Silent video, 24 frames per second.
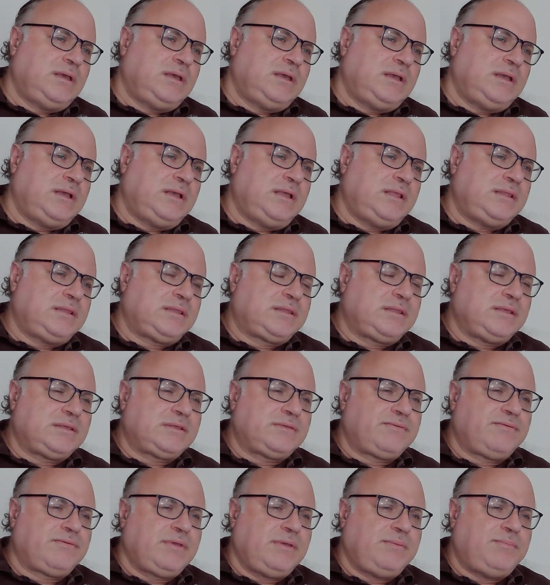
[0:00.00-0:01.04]
And it
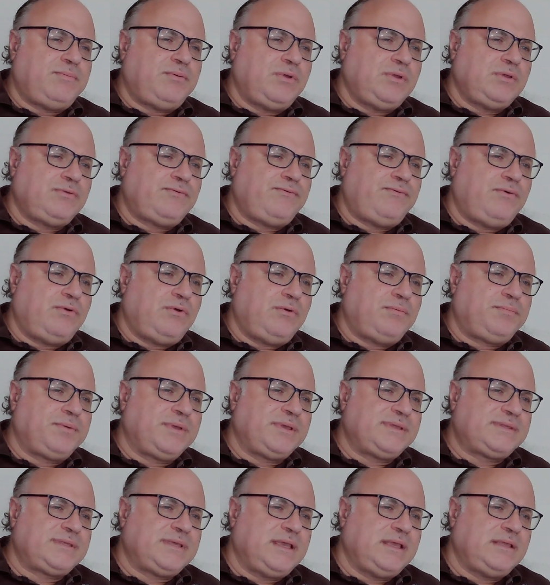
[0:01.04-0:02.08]
is
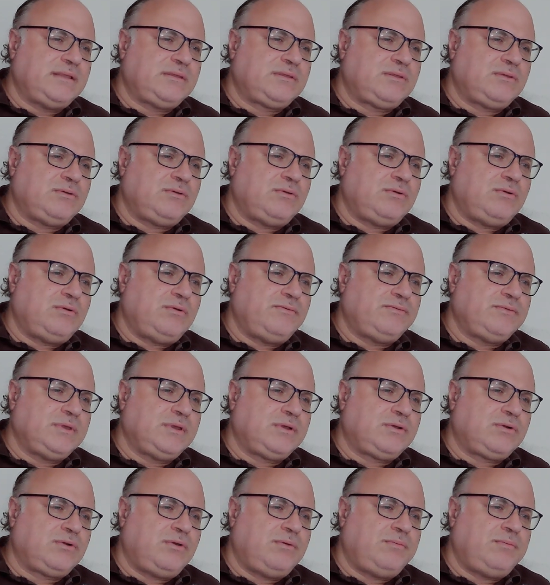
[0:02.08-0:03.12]
3.4% of the
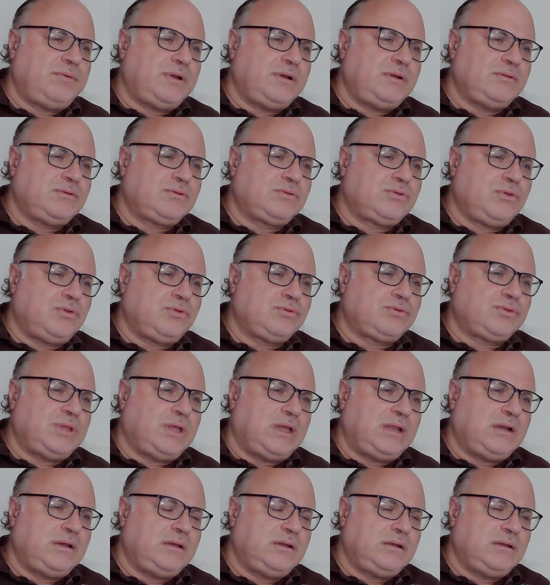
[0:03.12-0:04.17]
global
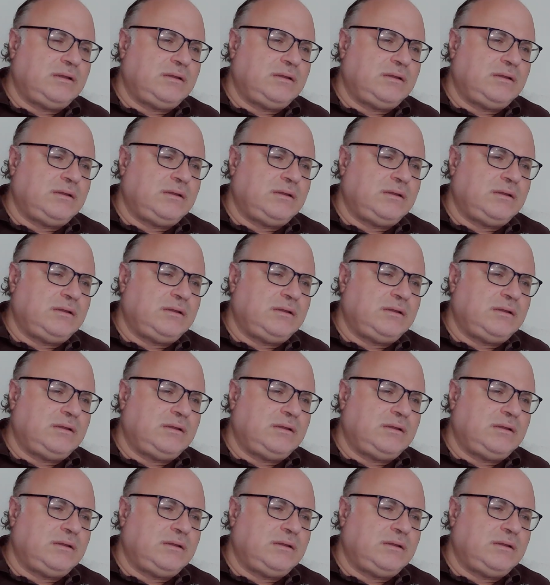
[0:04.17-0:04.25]
total